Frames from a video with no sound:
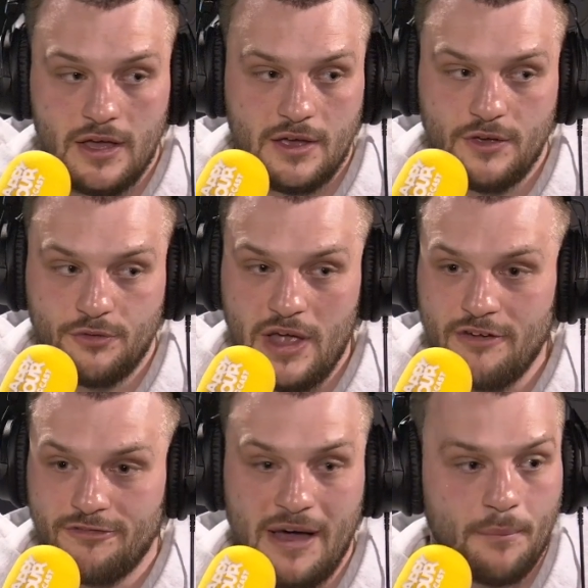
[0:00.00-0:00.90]
if we have
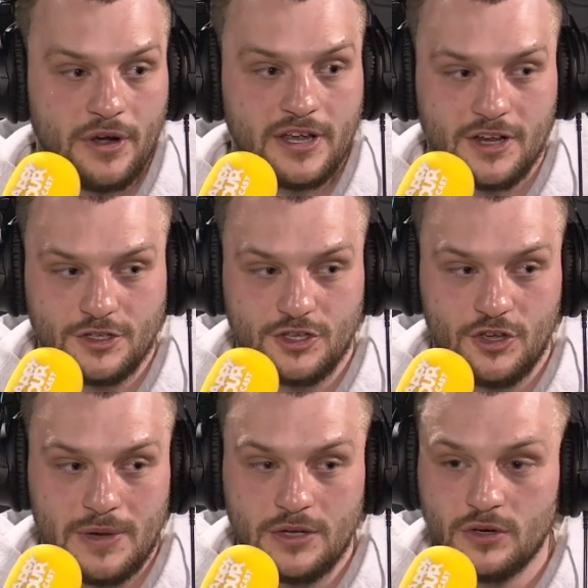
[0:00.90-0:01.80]
fabric, like
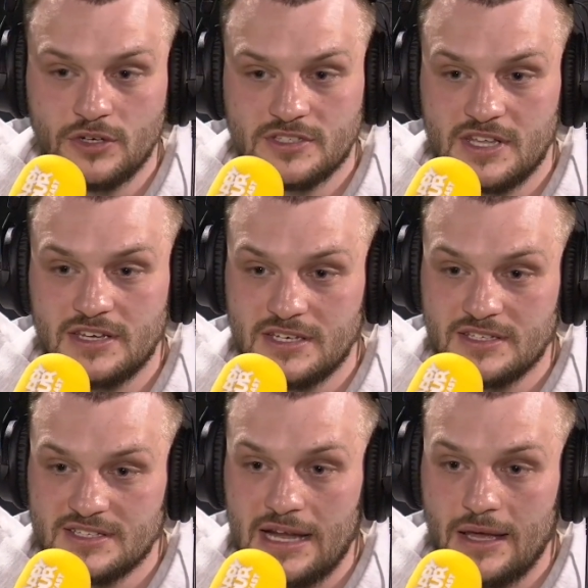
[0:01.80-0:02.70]
too many hoodies that didn't
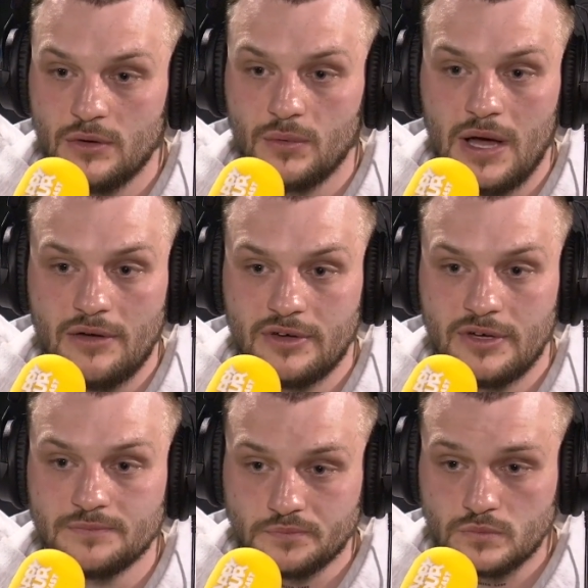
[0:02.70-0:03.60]
sell out or whatever,
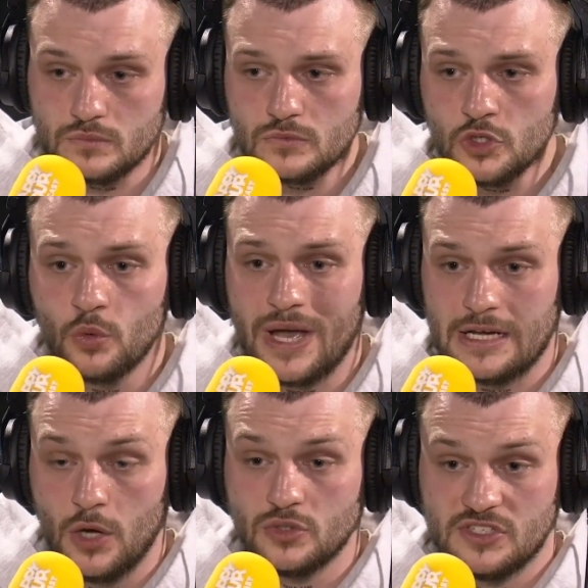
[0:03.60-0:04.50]
or we had
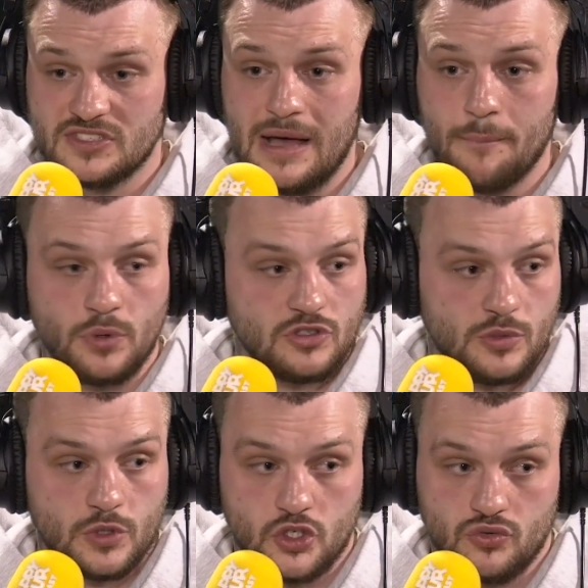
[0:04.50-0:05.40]
loads of samples that
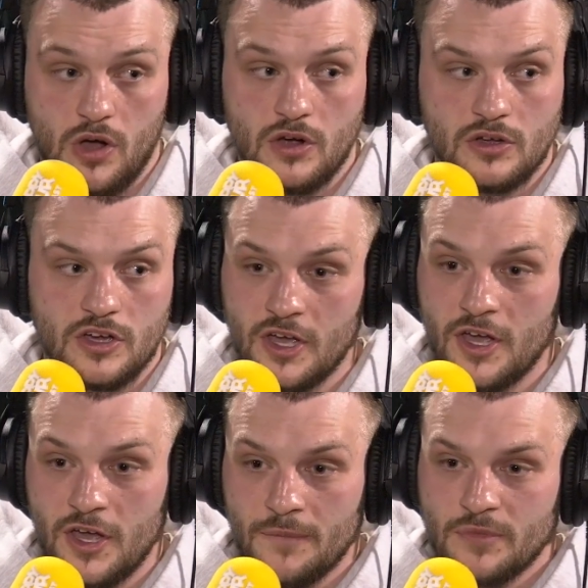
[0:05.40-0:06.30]
were just wrong,
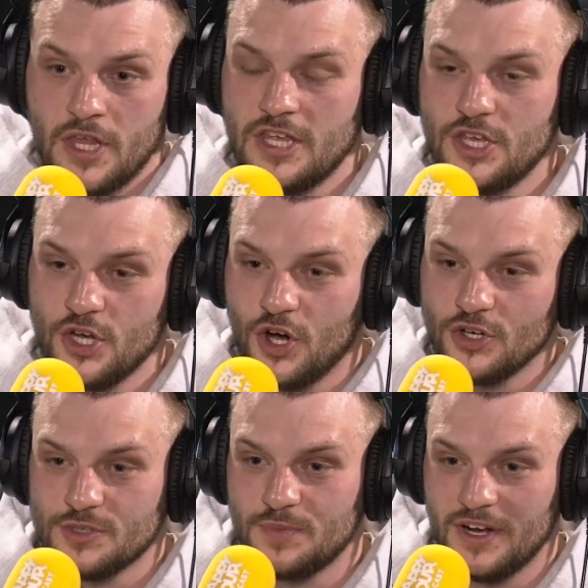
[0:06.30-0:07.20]
you can't
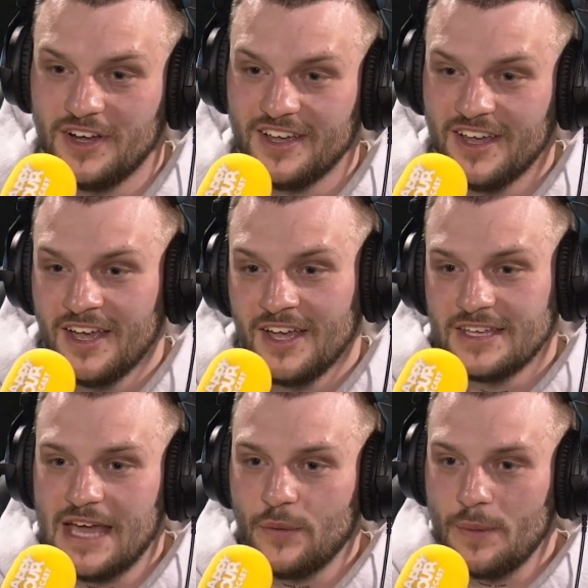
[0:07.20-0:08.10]
just be like,
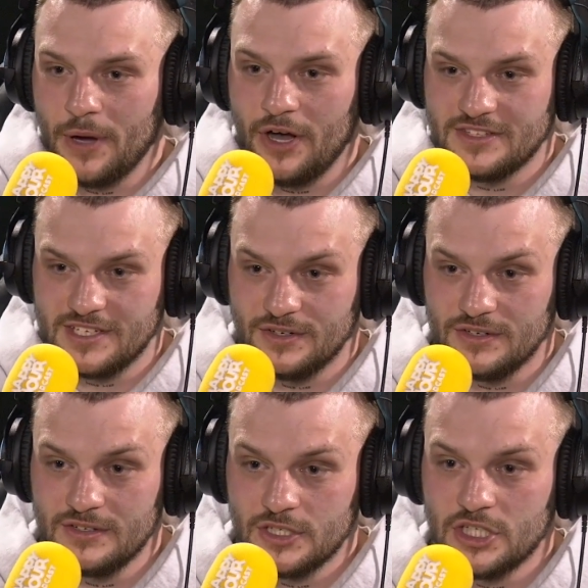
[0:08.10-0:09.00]
yeah, we burnt it
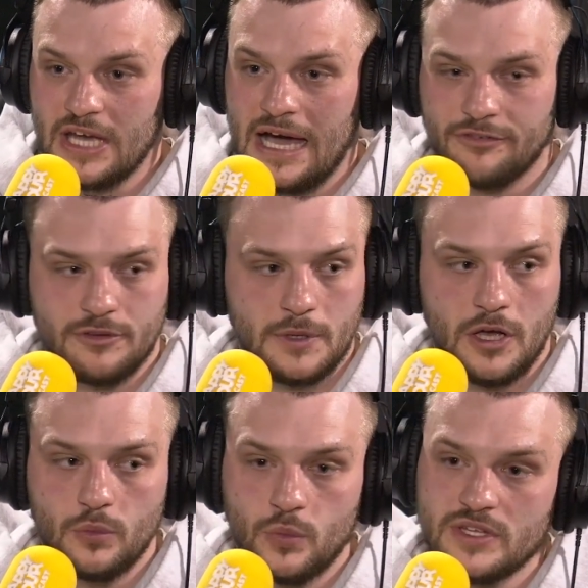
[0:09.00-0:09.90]
all. You have to be
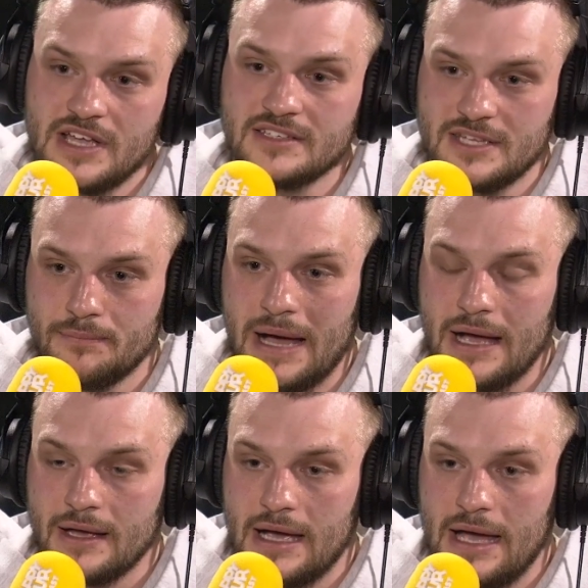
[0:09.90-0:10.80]
like, we sent it
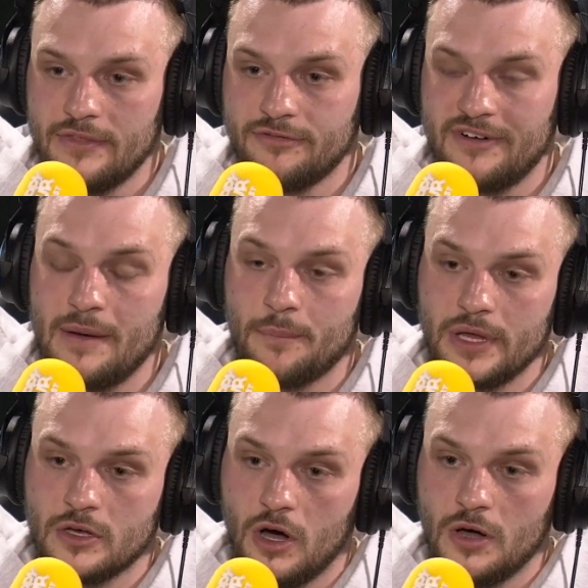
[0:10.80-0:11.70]
back and the
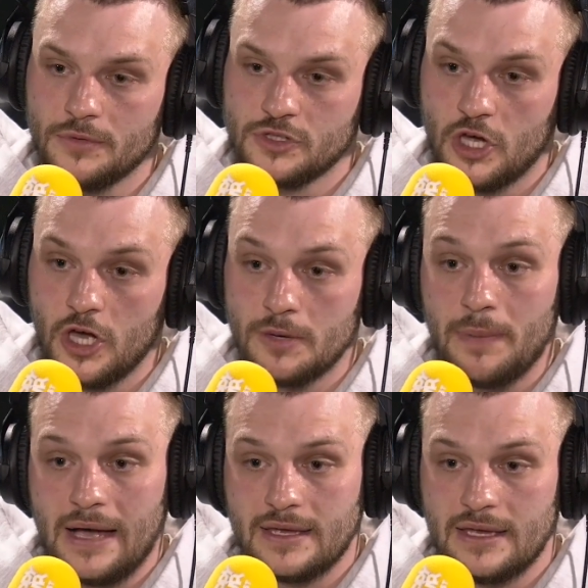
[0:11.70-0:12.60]
fabric got turned
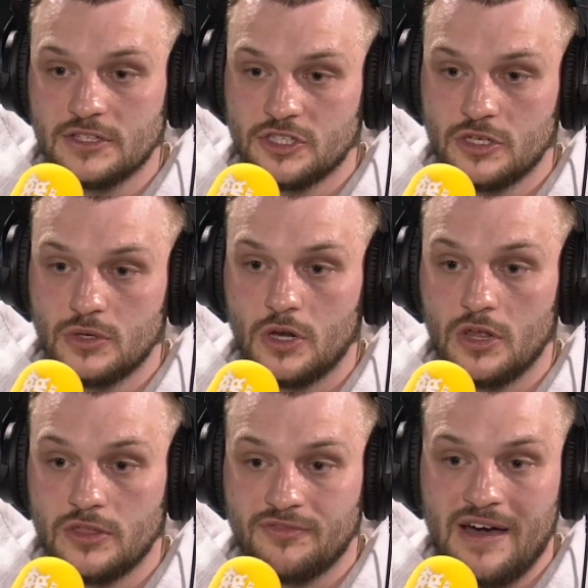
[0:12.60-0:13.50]
back into like
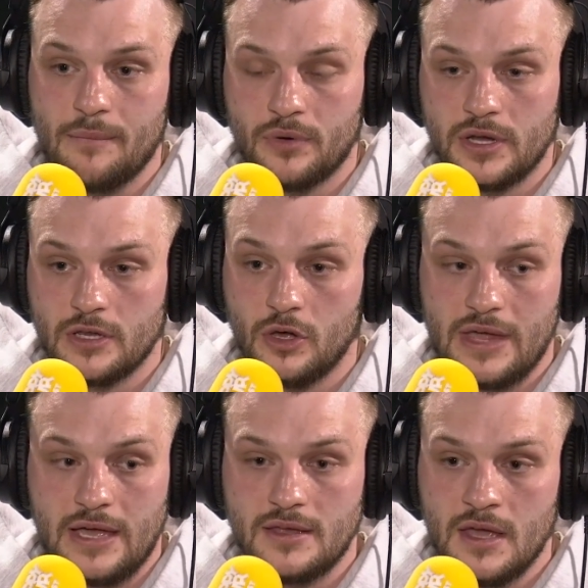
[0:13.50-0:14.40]
the fabric, like
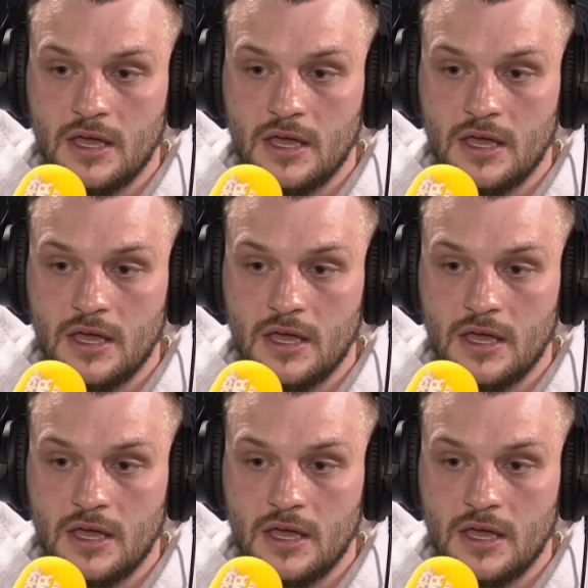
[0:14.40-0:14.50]
they